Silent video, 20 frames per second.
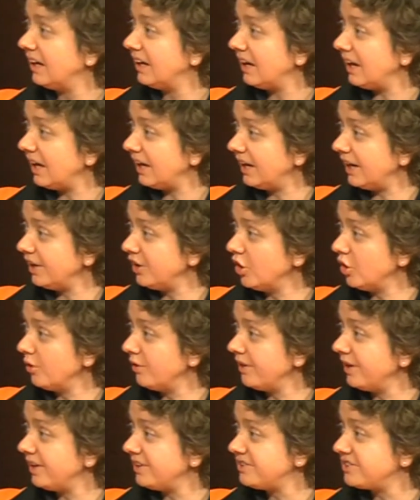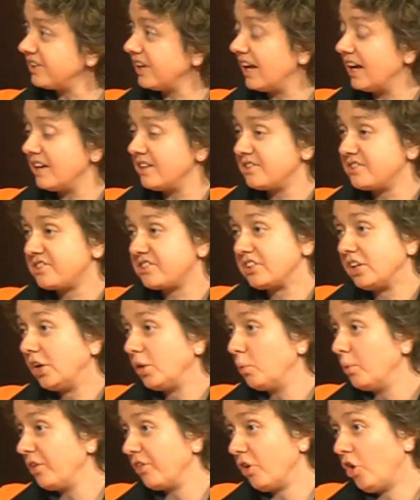And I know that, as
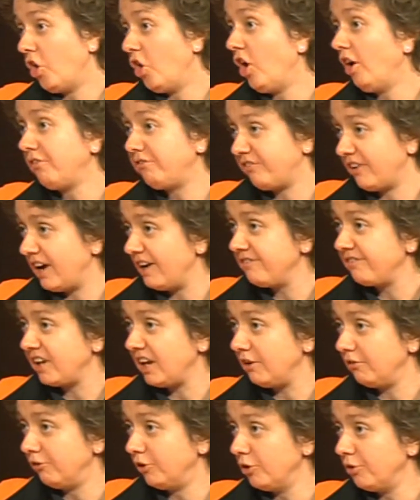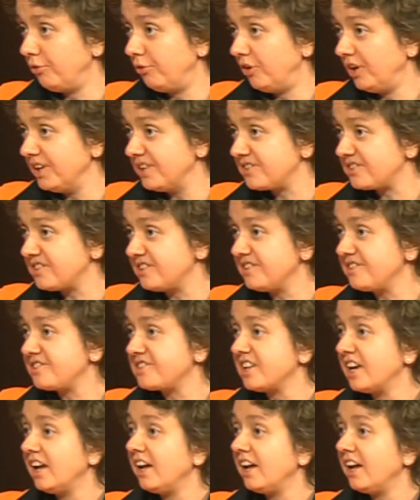with all 5K road races,